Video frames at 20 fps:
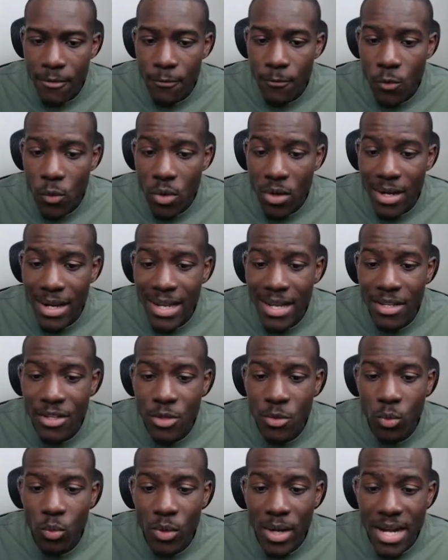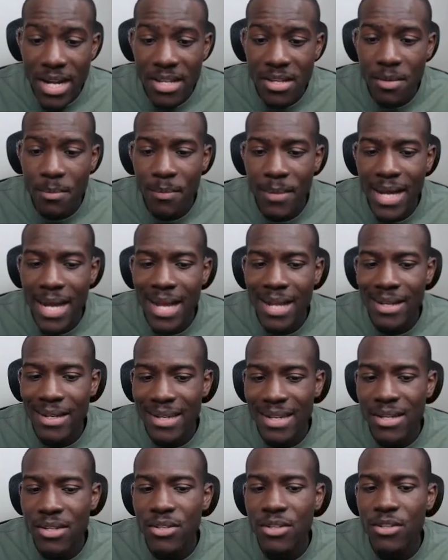for a uranium mine
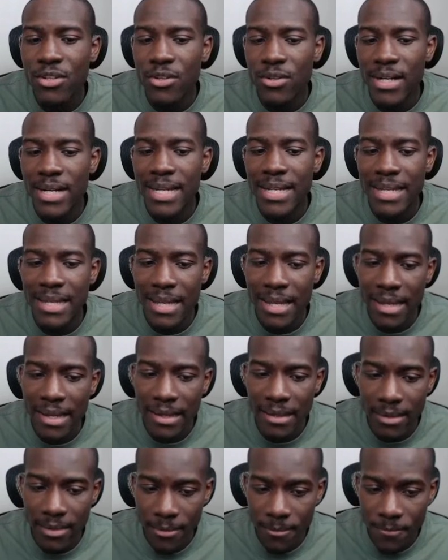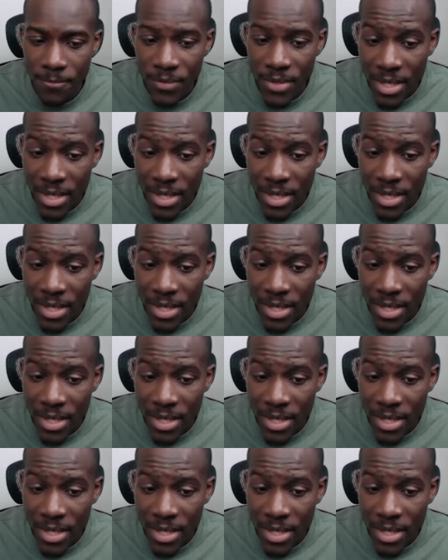near the Grand Canyon